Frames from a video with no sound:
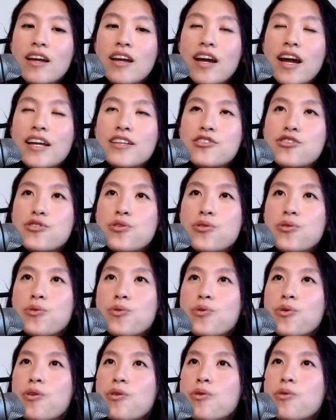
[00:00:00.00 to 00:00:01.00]
And
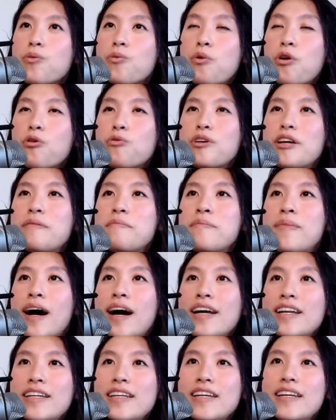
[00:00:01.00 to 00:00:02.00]
so we're
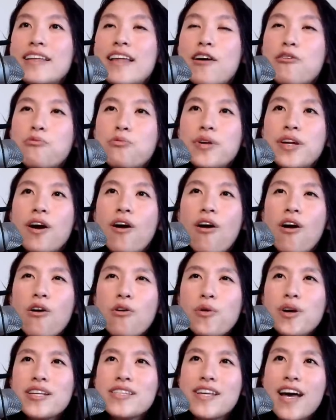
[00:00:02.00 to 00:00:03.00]
reminded that we
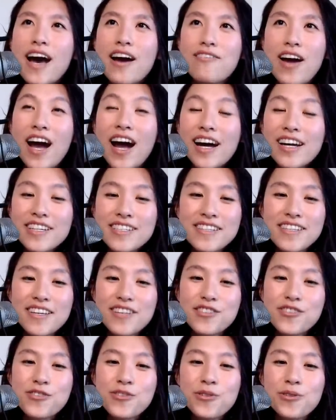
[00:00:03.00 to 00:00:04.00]
always have
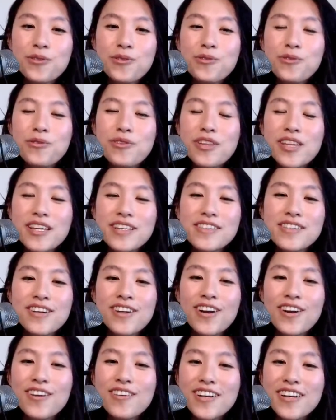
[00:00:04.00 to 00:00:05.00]
access to this
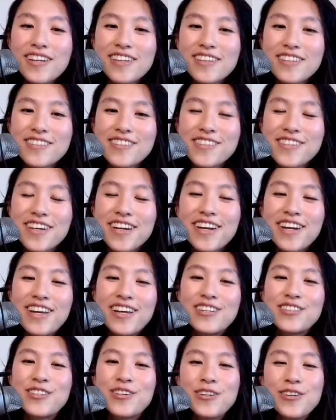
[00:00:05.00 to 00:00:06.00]
courage,
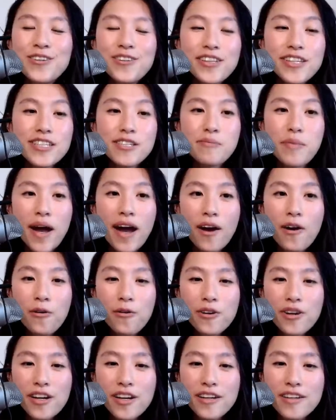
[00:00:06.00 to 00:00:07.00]
to this
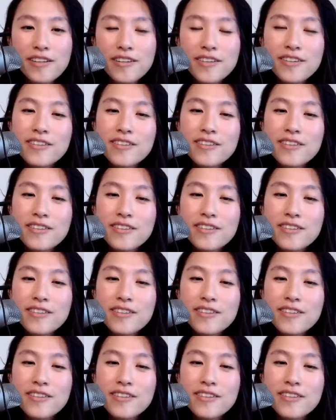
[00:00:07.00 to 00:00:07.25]
power.